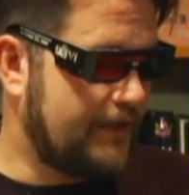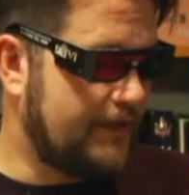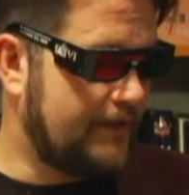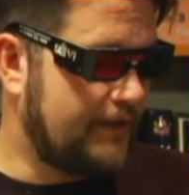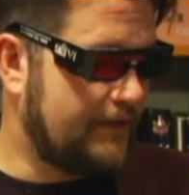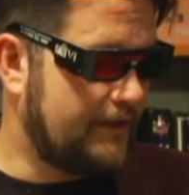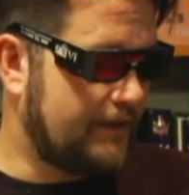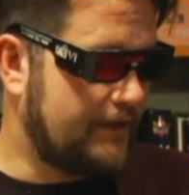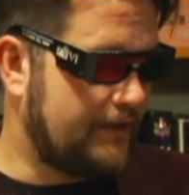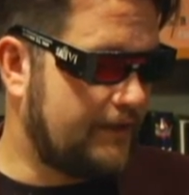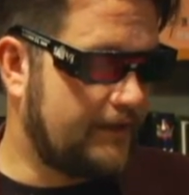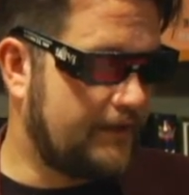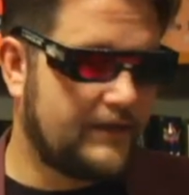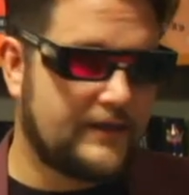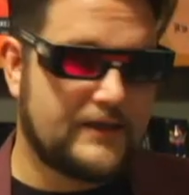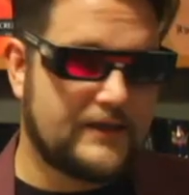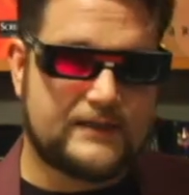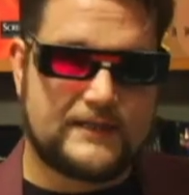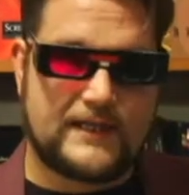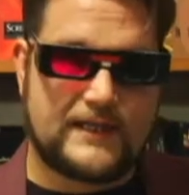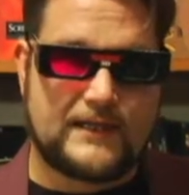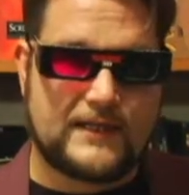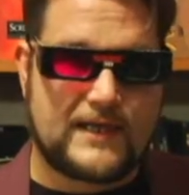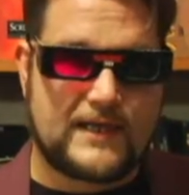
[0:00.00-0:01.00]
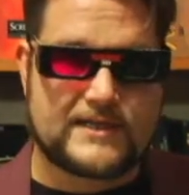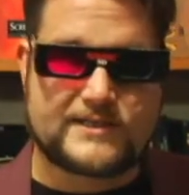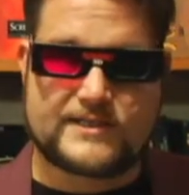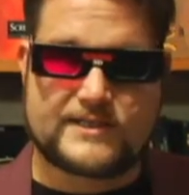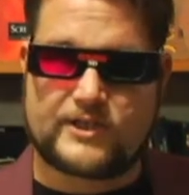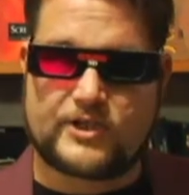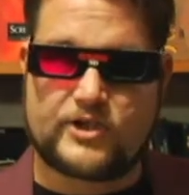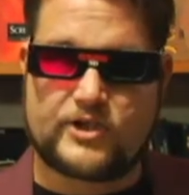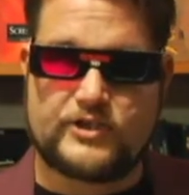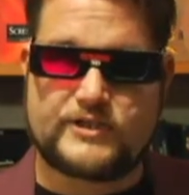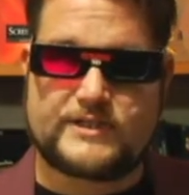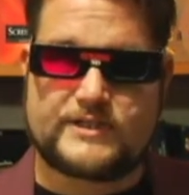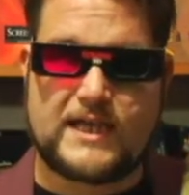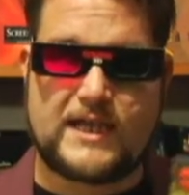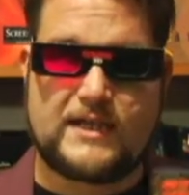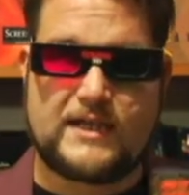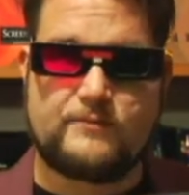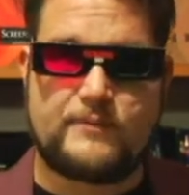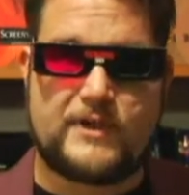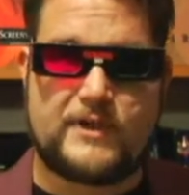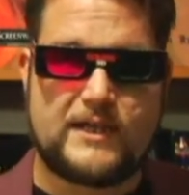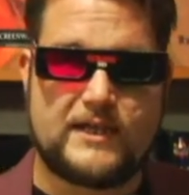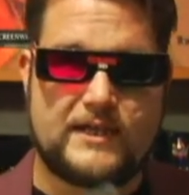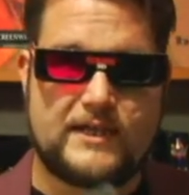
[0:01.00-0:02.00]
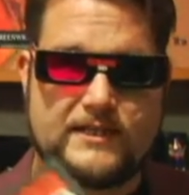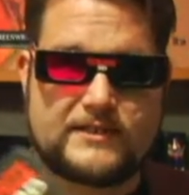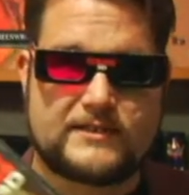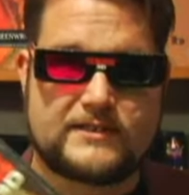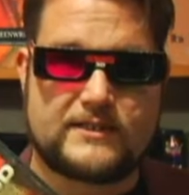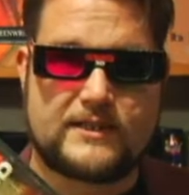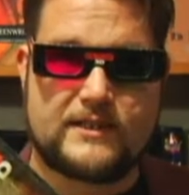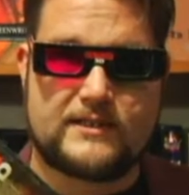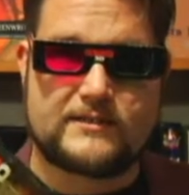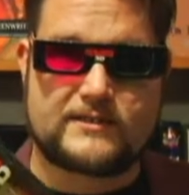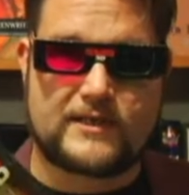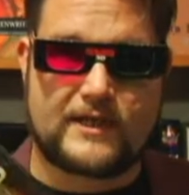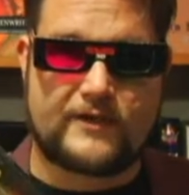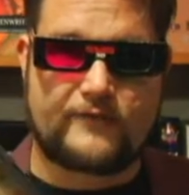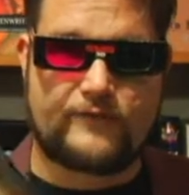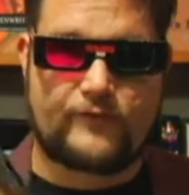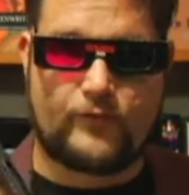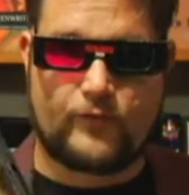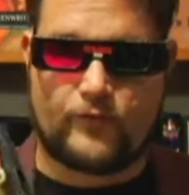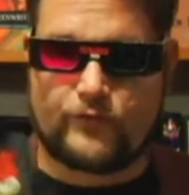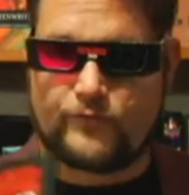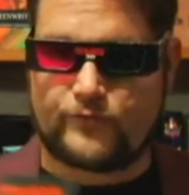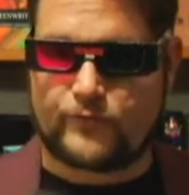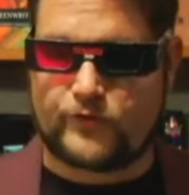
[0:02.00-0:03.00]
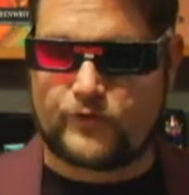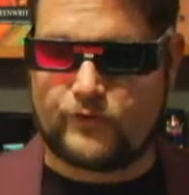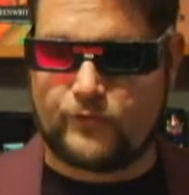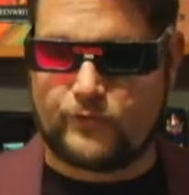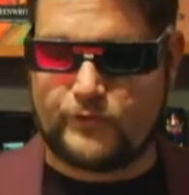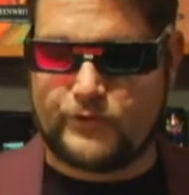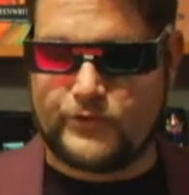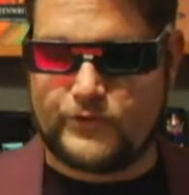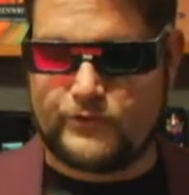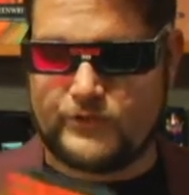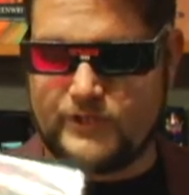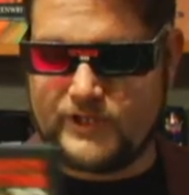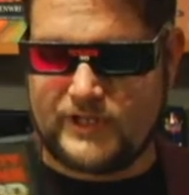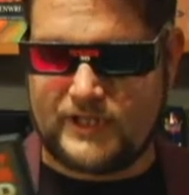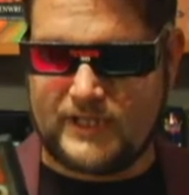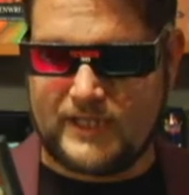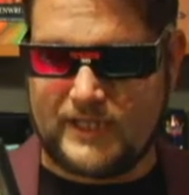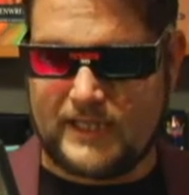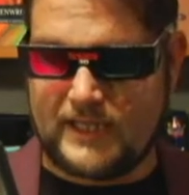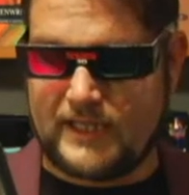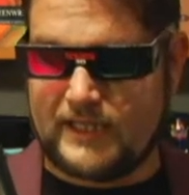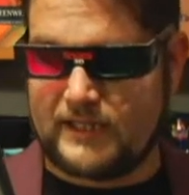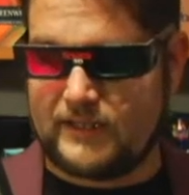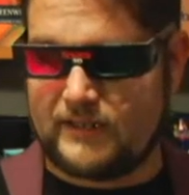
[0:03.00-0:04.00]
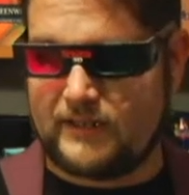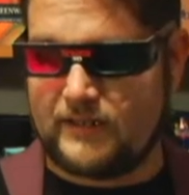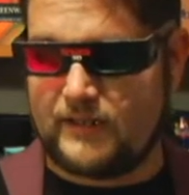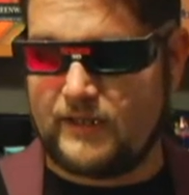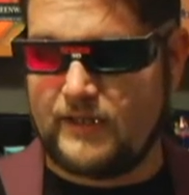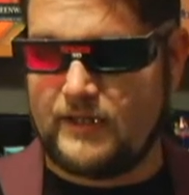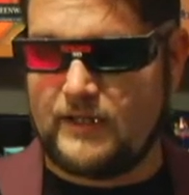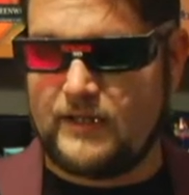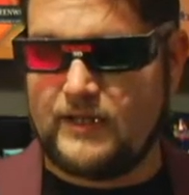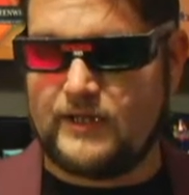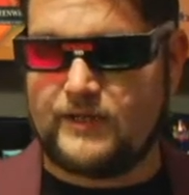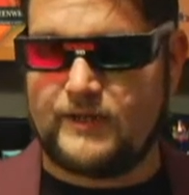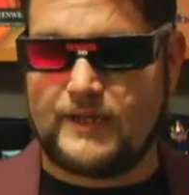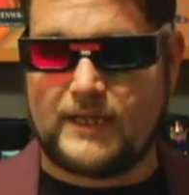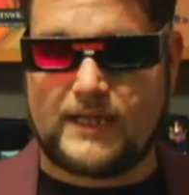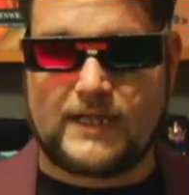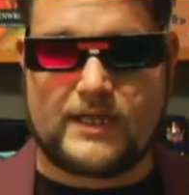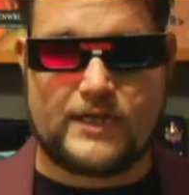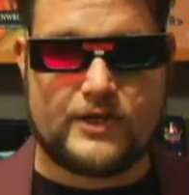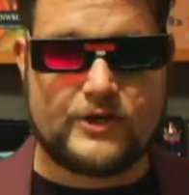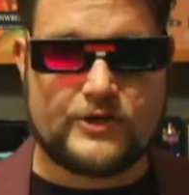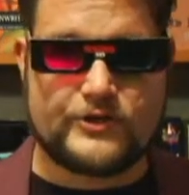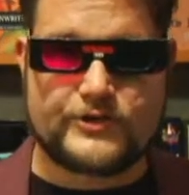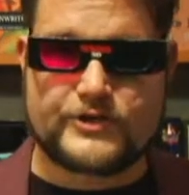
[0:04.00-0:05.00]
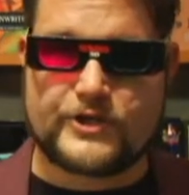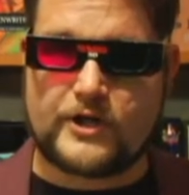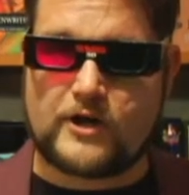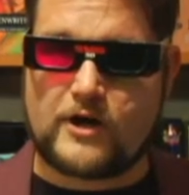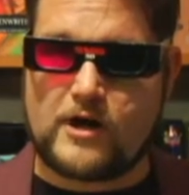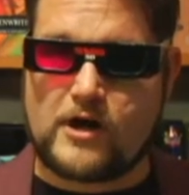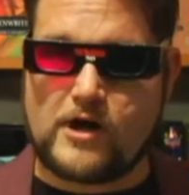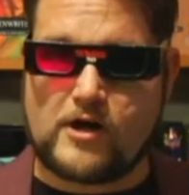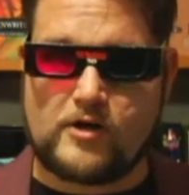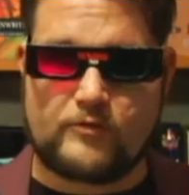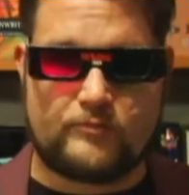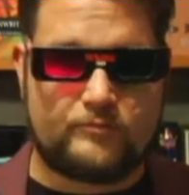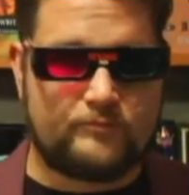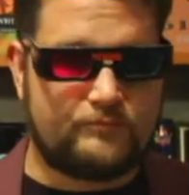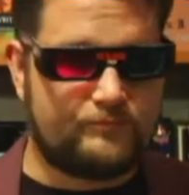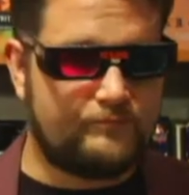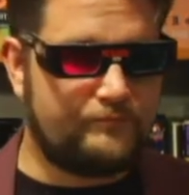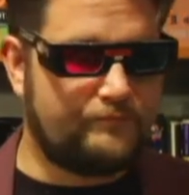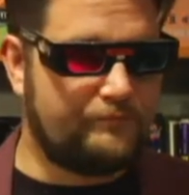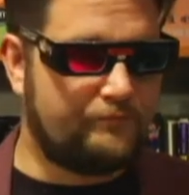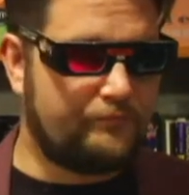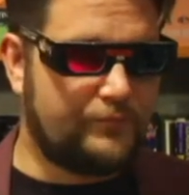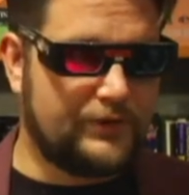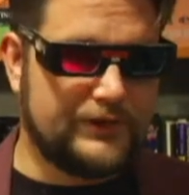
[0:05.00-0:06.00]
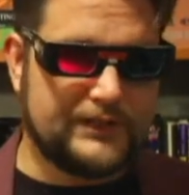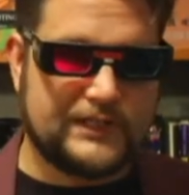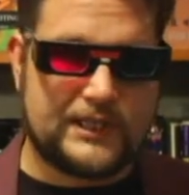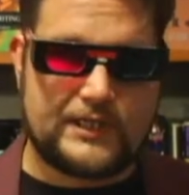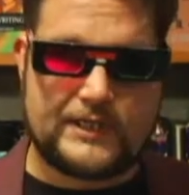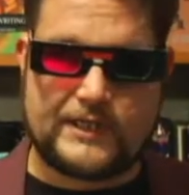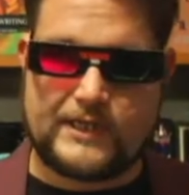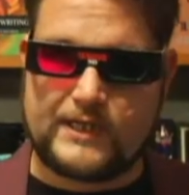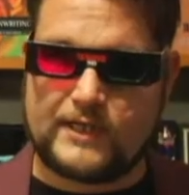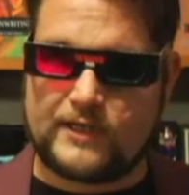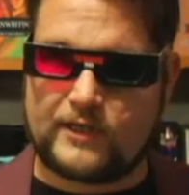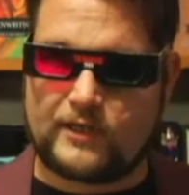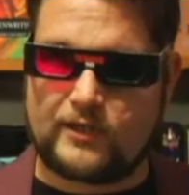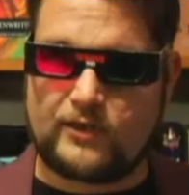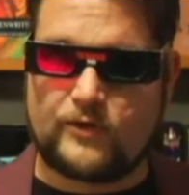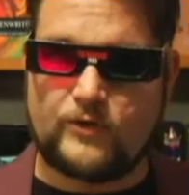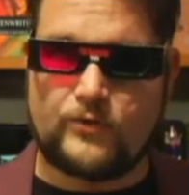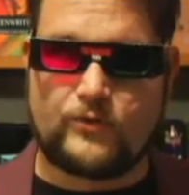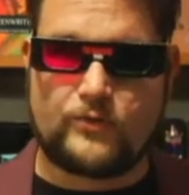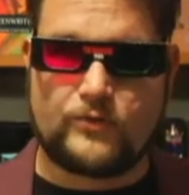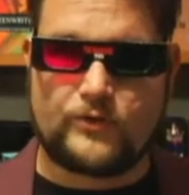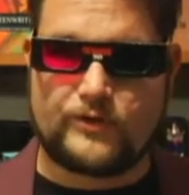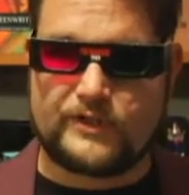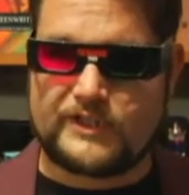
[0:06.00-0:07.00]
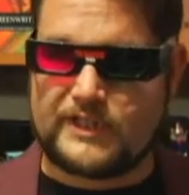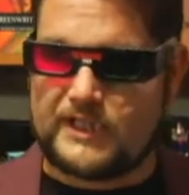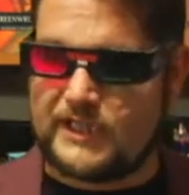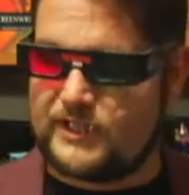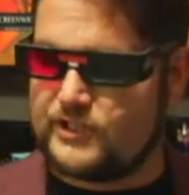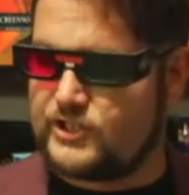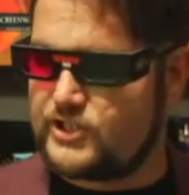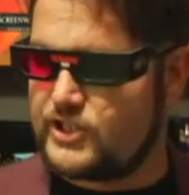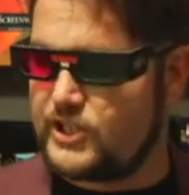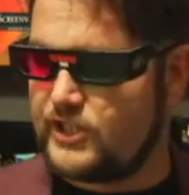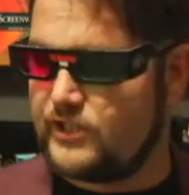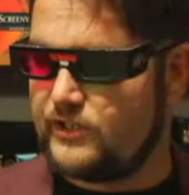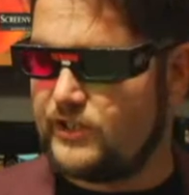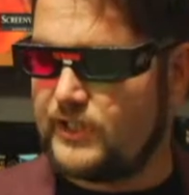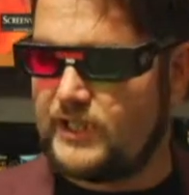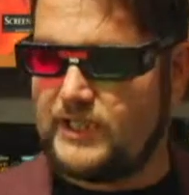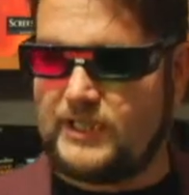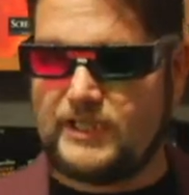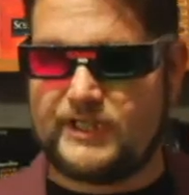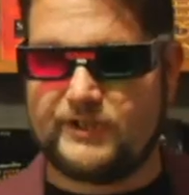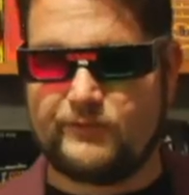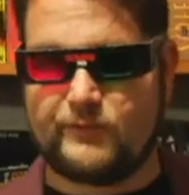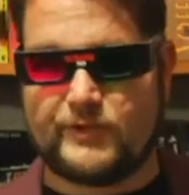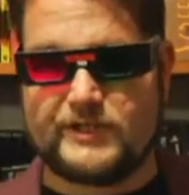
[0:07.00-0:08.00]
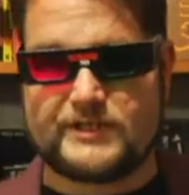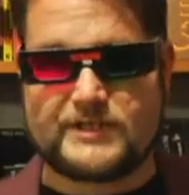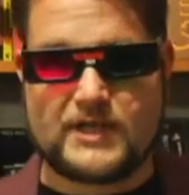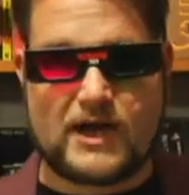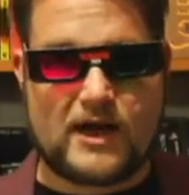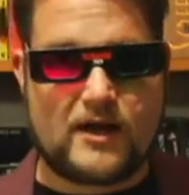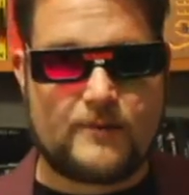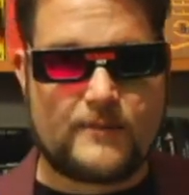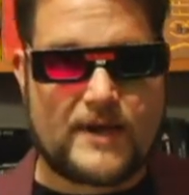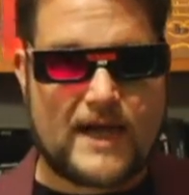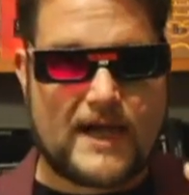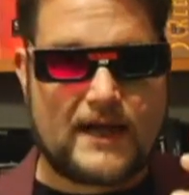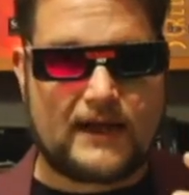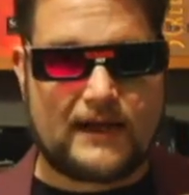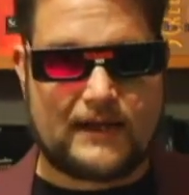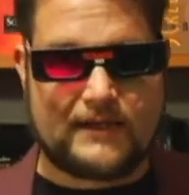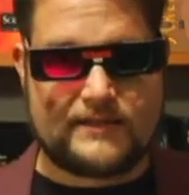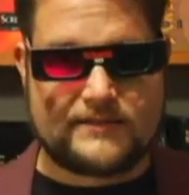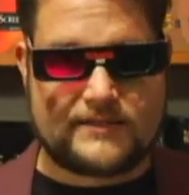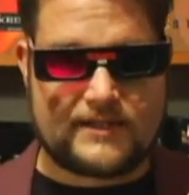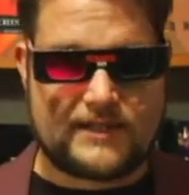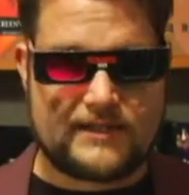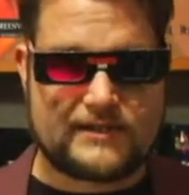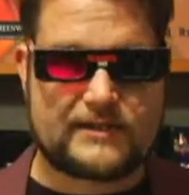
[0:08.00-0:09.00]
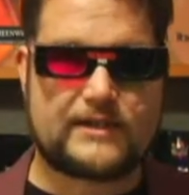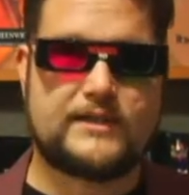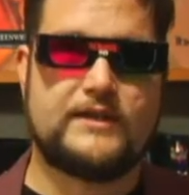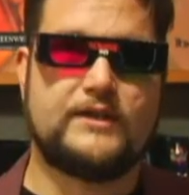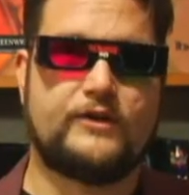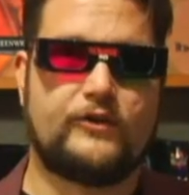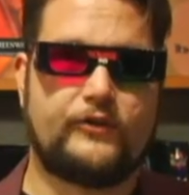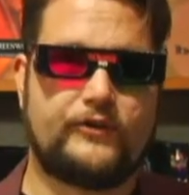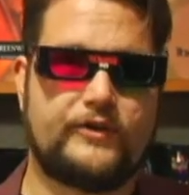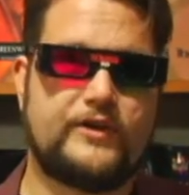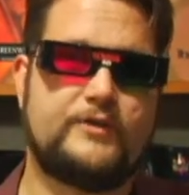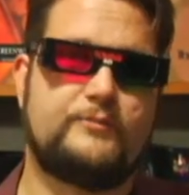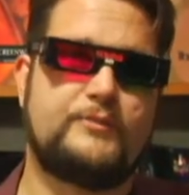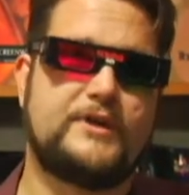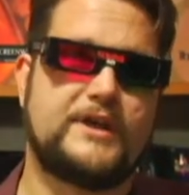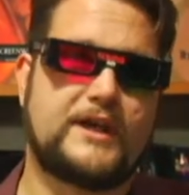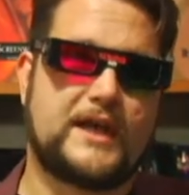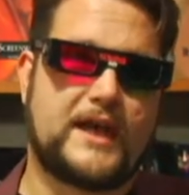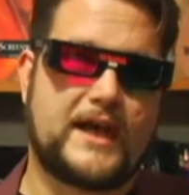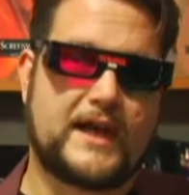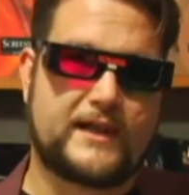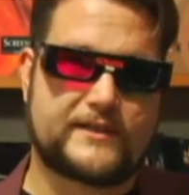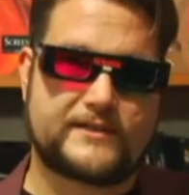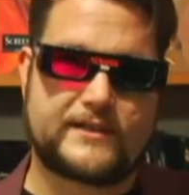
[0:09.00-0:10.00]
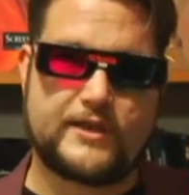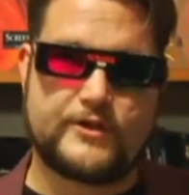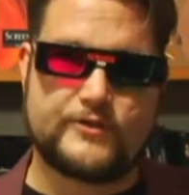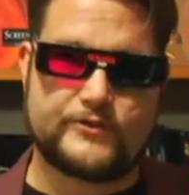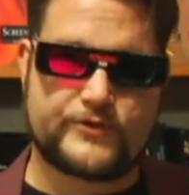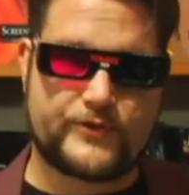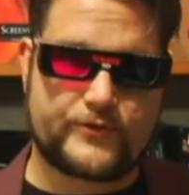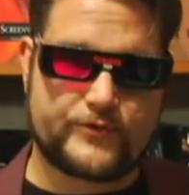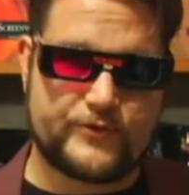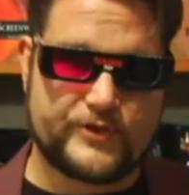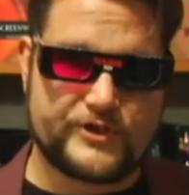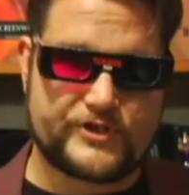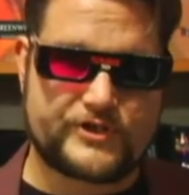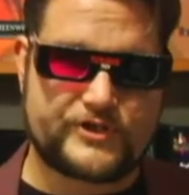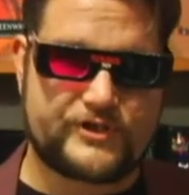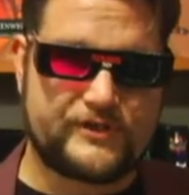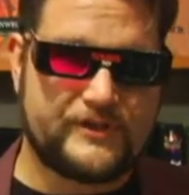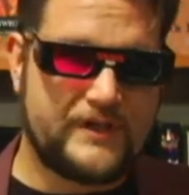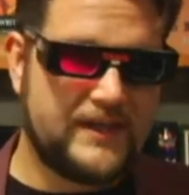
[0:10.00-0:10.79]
And that lasts a good 10 minutes, and that's like full frontal nudity. And the kills are all bloody and gory and chunky. And when Tom Atkins gets killed and the pickaxe goes through his,